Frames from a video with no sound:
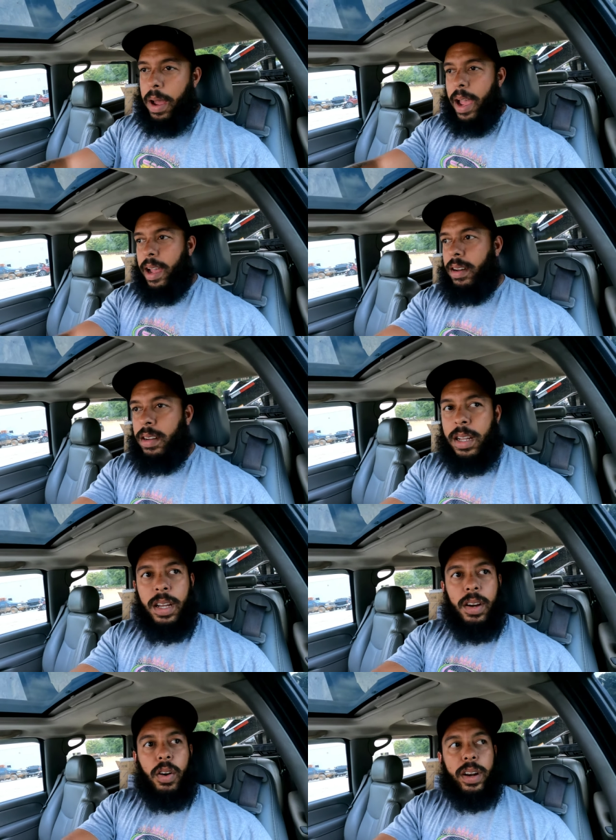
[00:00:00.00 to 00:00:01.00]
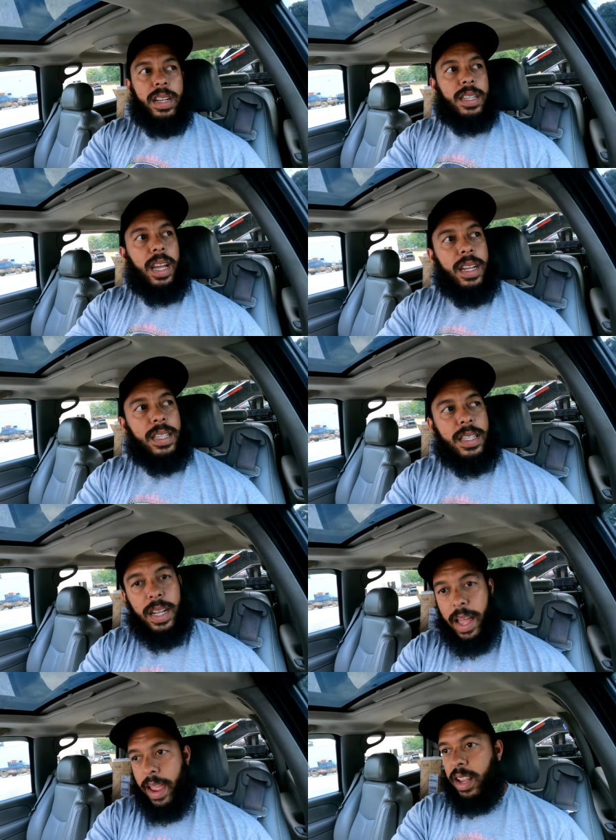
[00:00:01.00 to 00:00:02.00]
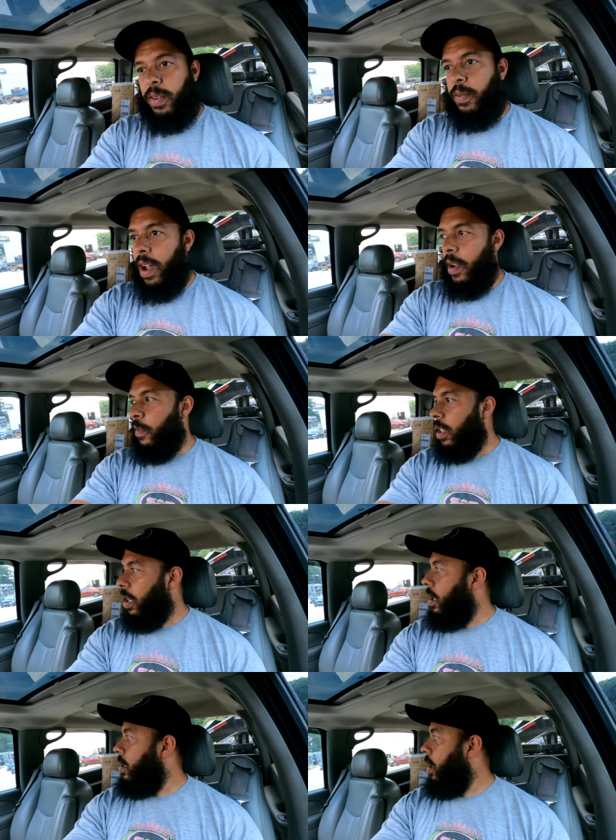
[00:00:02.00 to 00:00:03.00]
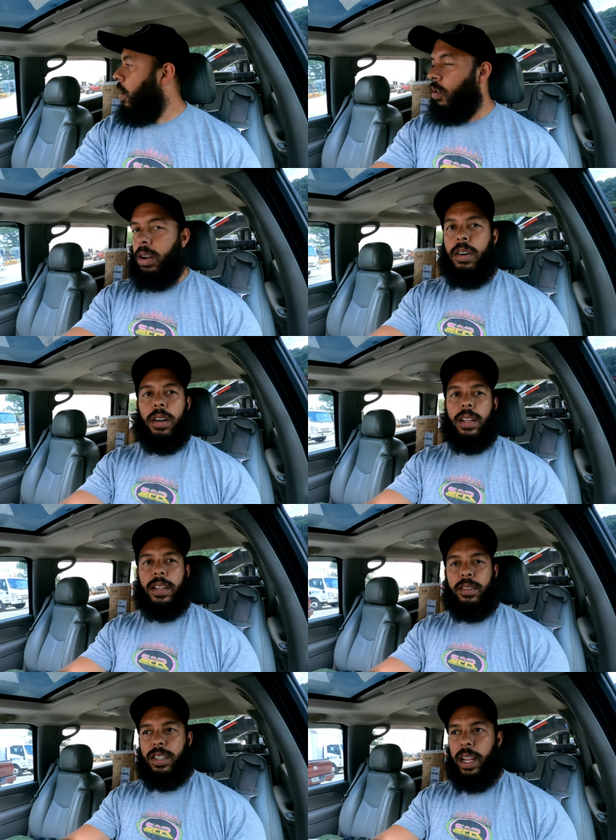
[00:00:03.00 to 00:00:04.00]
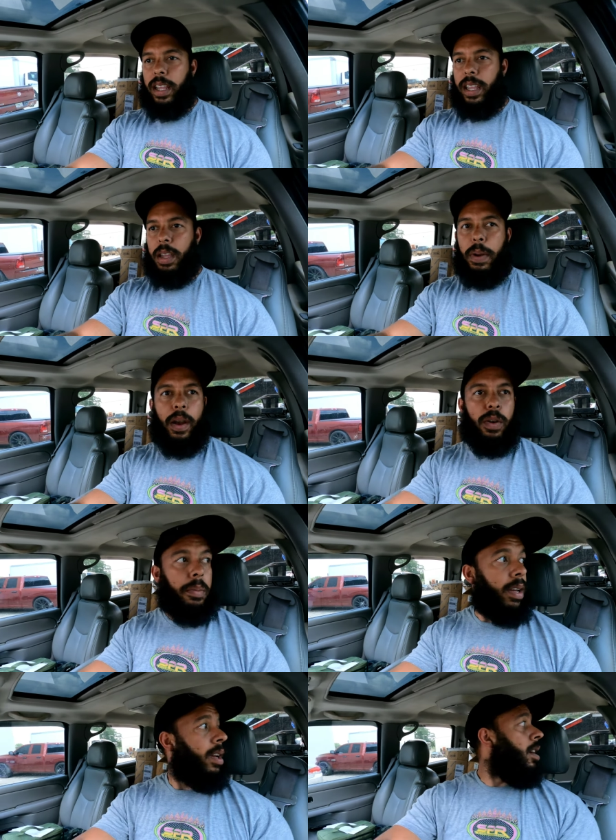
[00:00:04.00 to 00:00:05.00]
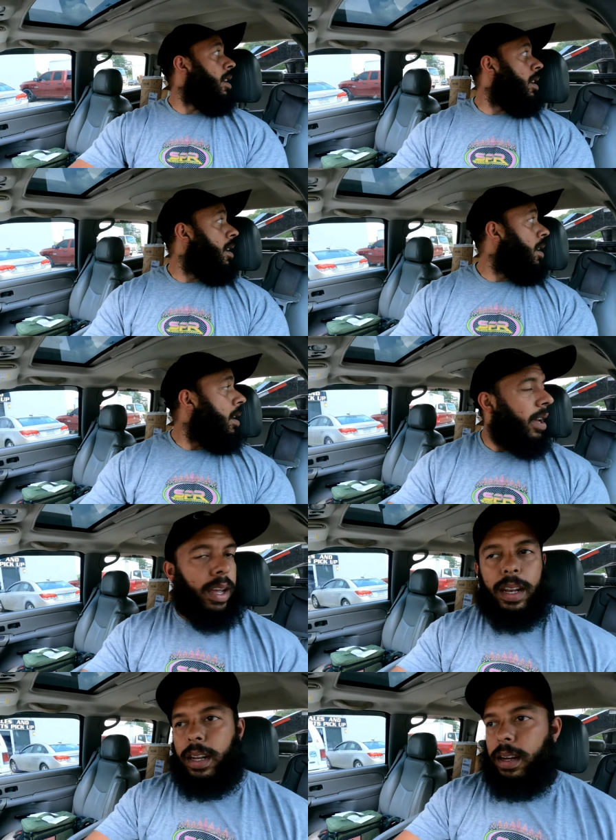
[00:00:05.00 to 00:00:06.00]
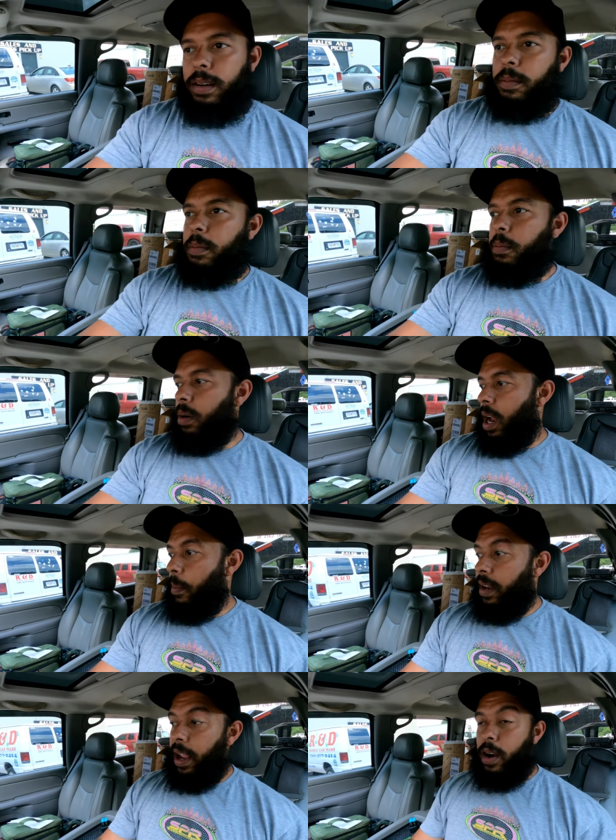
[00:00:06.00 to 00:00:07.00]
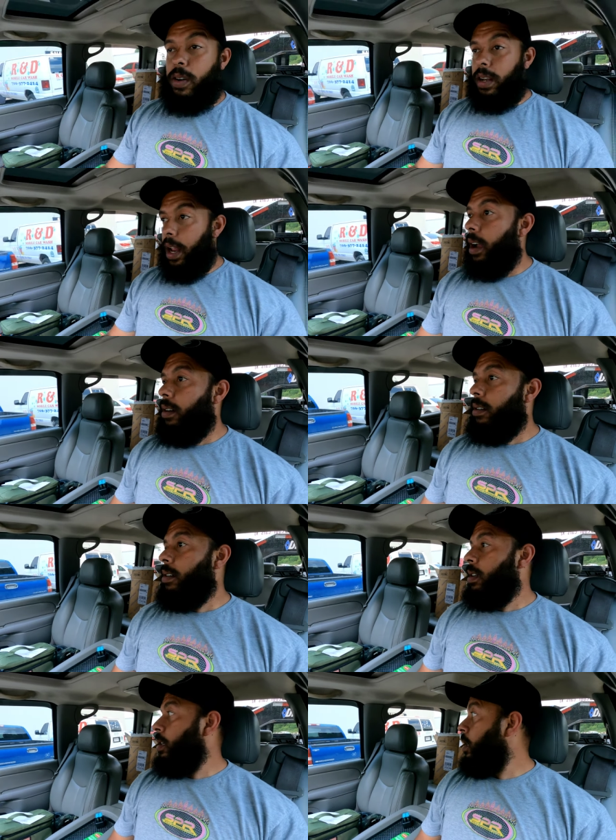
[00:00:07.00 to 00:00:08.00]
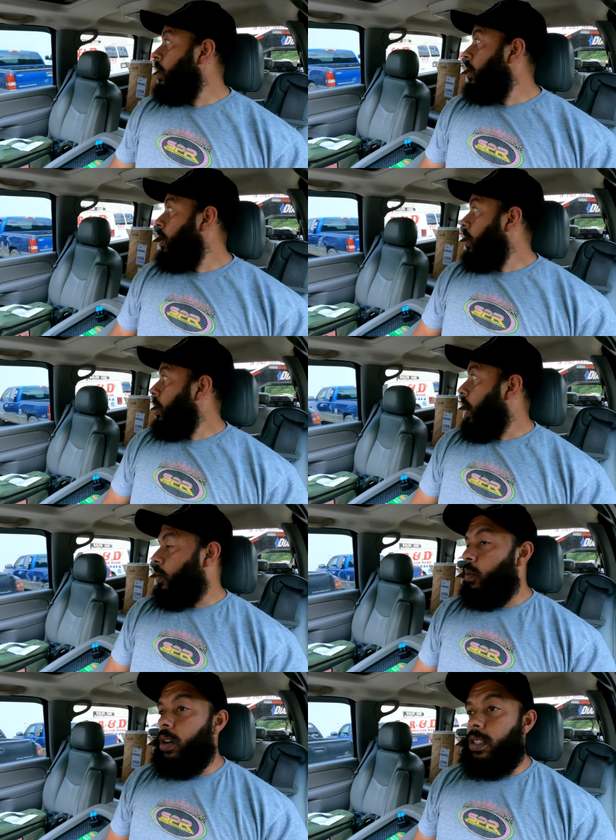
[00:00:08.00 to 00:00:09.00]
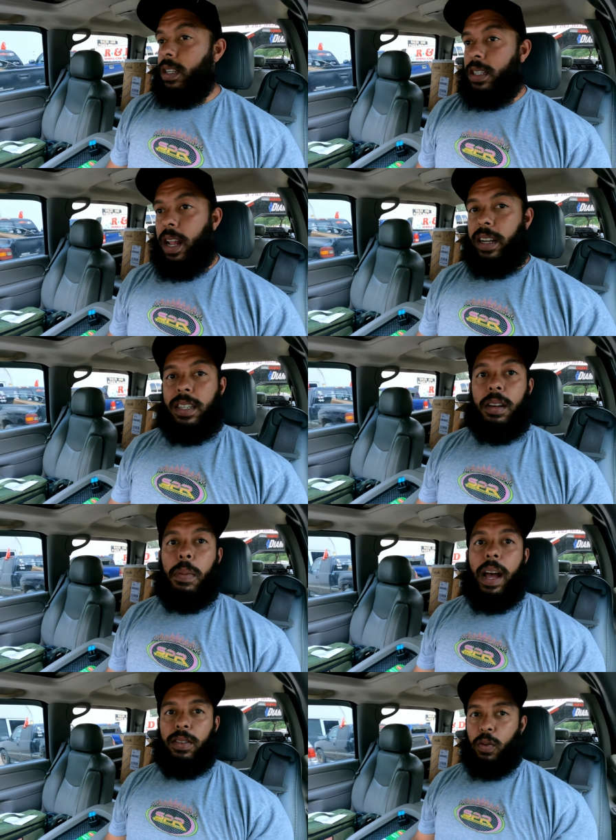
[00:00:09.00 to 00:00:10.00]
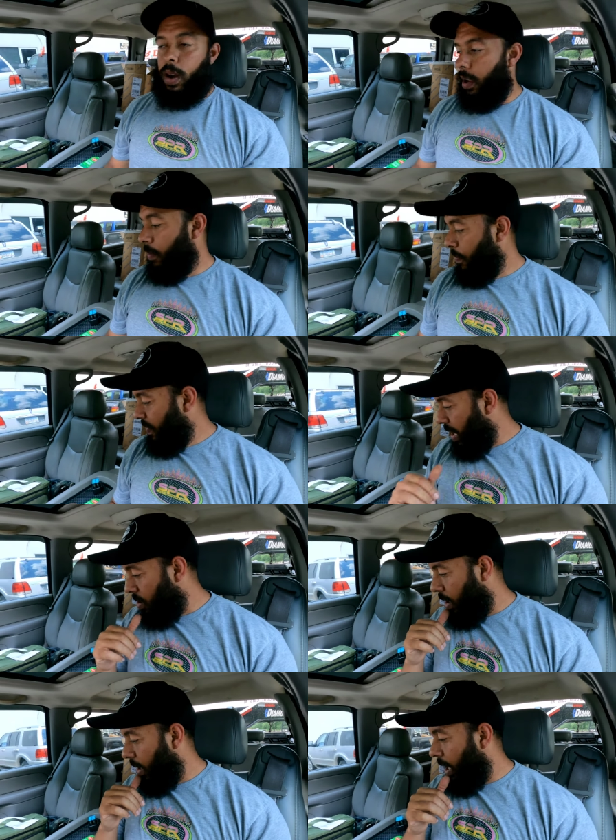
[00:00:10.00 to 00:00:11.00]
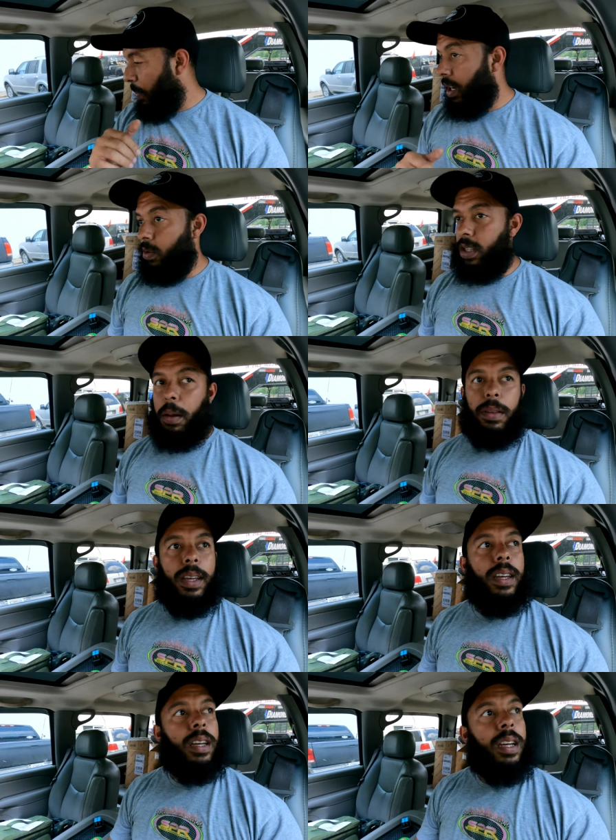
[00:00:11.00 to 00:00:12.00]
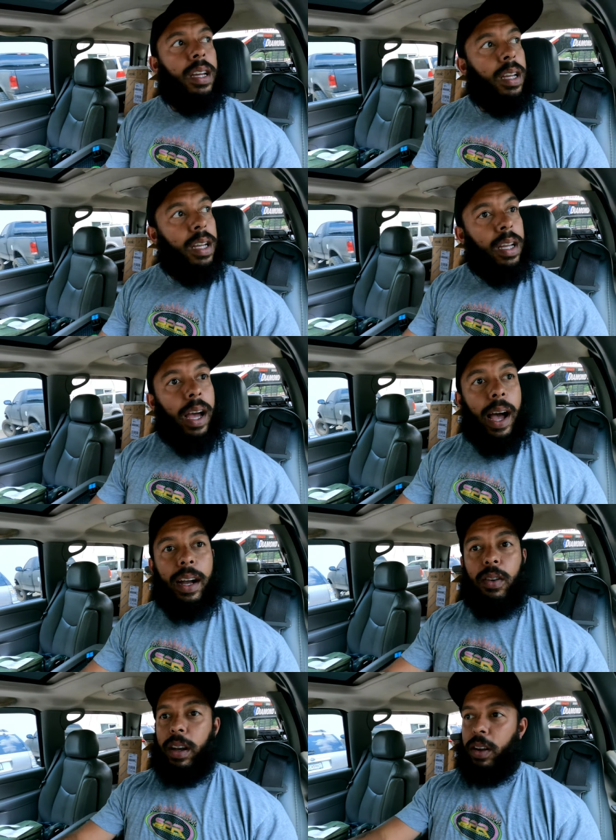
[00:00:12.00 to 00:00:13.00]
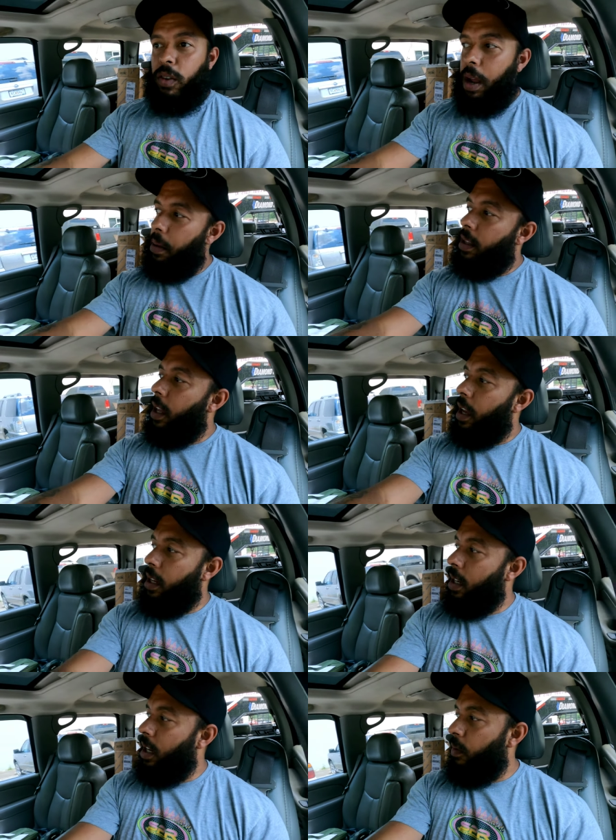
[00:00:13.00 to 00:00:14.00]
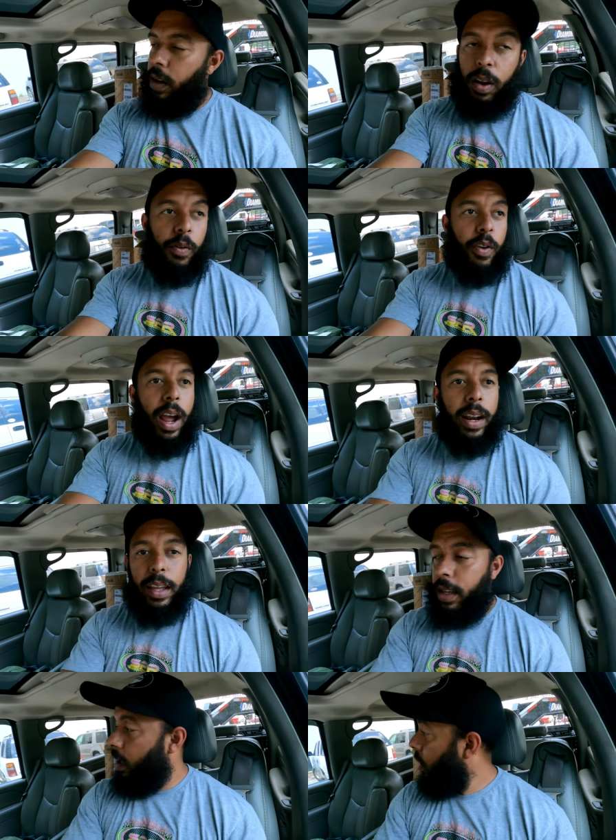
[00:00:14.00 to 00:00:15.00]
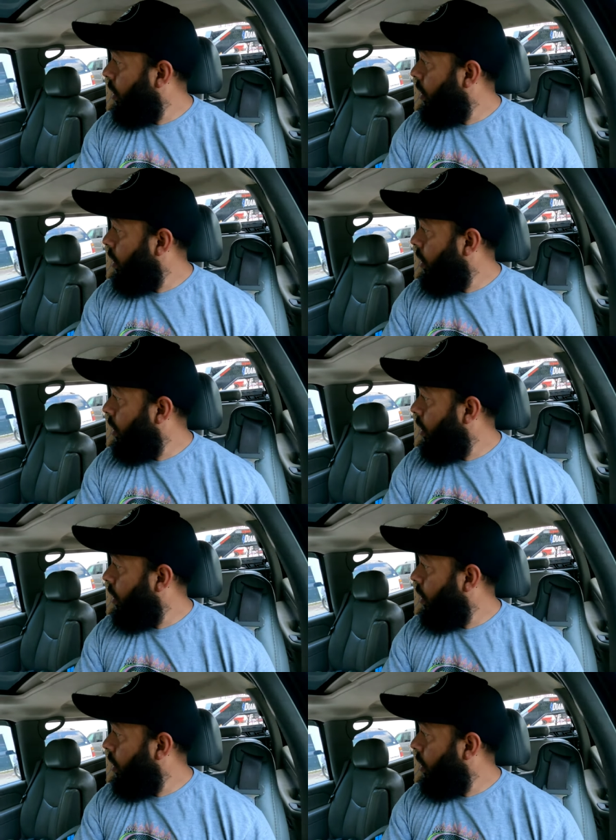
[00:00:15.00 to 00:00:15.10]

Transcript: a mile, or in this case, I asked for five fifty, they said hold on, they'll check and get back with me. And uh, but I'm in the area now. Like Royston is like ten miles away, so they need to let me know something. I'll go ahead and grab that thing and deliver it on Friday.